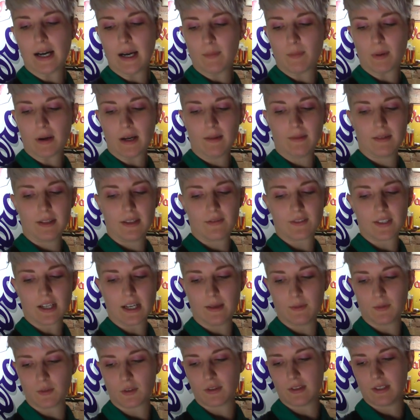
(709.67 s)
I probably have
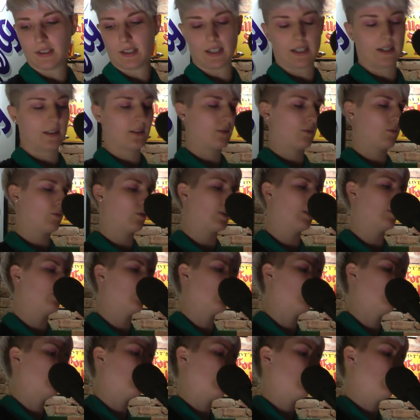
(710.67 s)
time to read like one
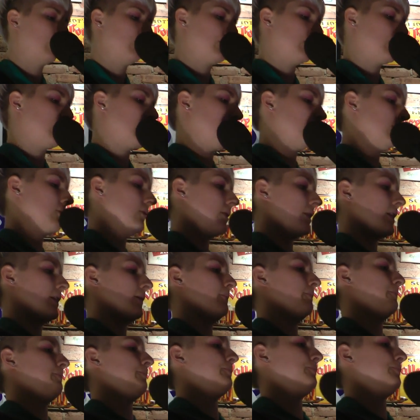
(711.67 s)
more poem, so I'll do that.